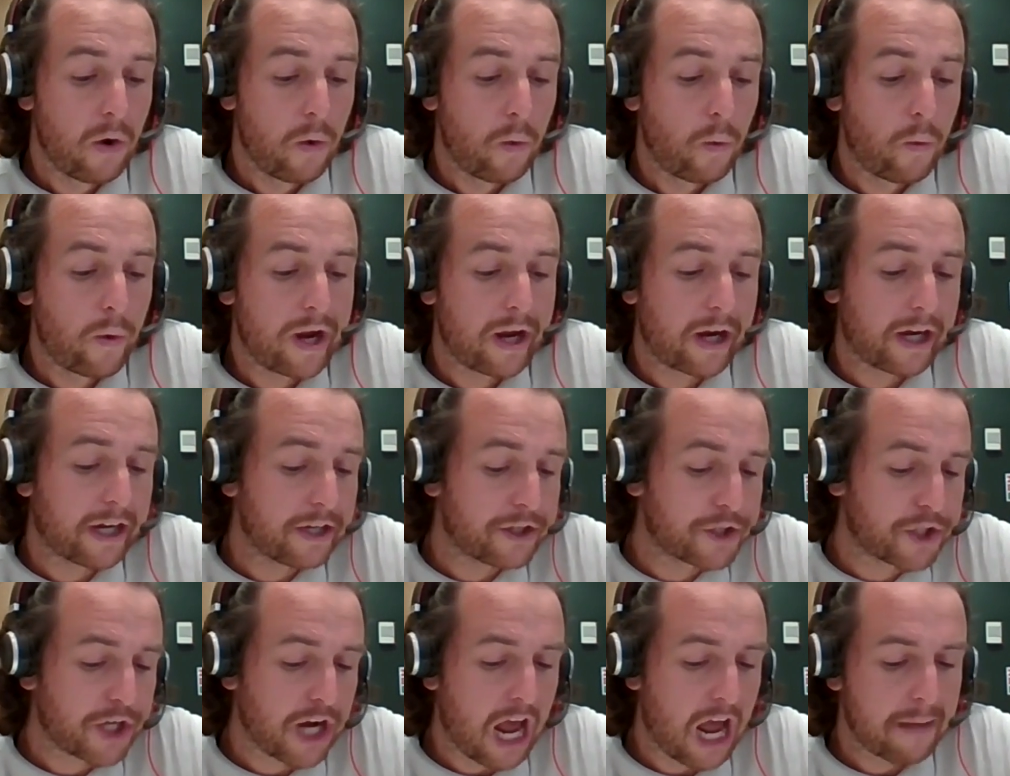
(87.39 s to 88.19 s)
we're going to
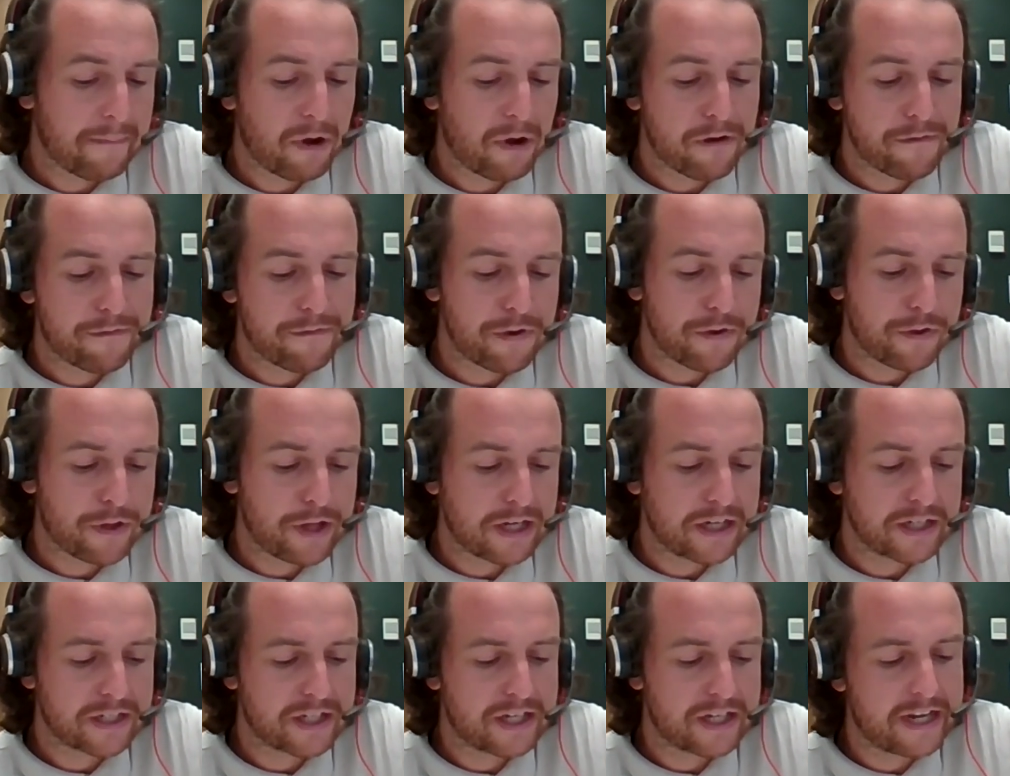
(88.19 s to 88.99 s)
chat about a few
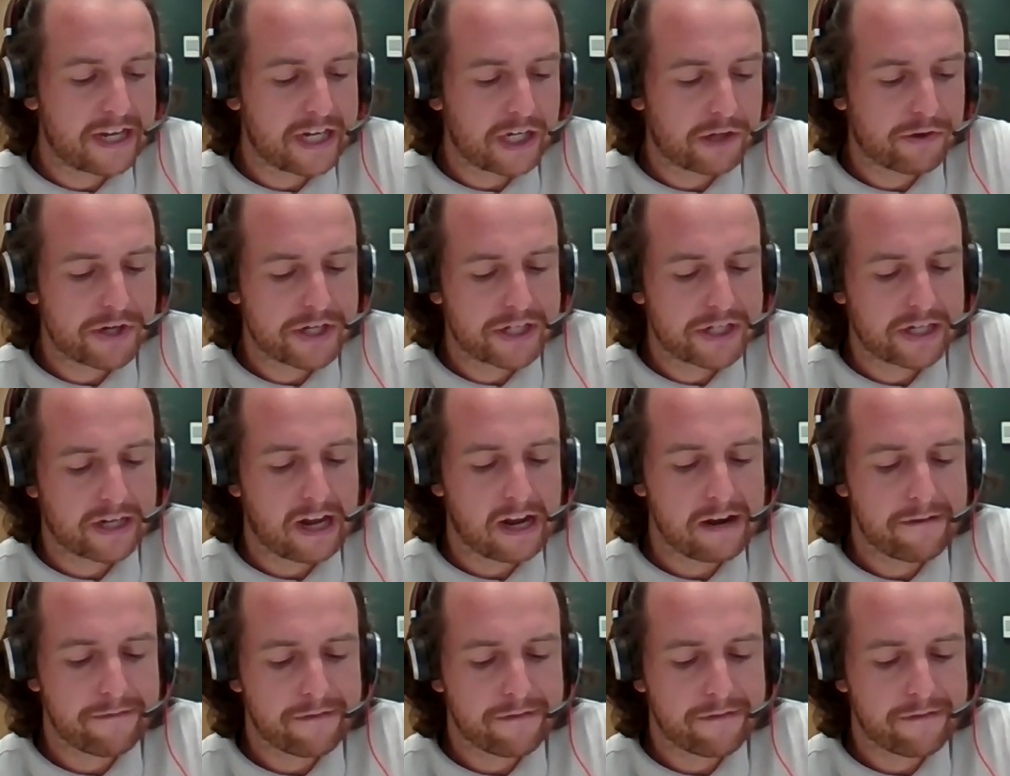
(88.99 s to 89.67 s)
things today, Chris and I.